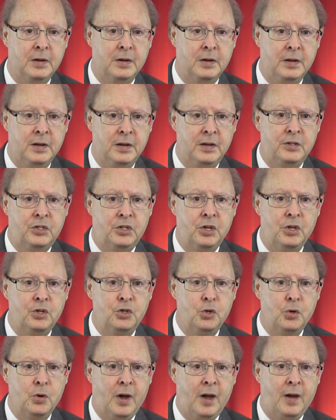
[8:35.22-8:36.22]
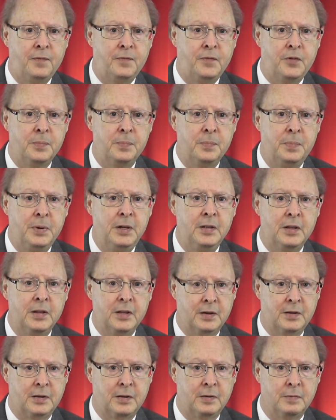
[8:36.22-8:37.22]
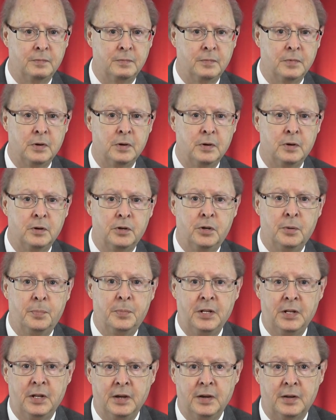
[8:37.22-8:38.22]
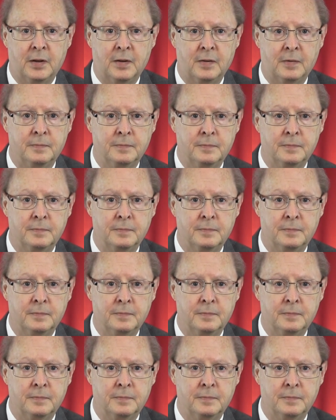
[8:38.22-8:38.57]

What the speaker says: he said, "You have to be little to be little."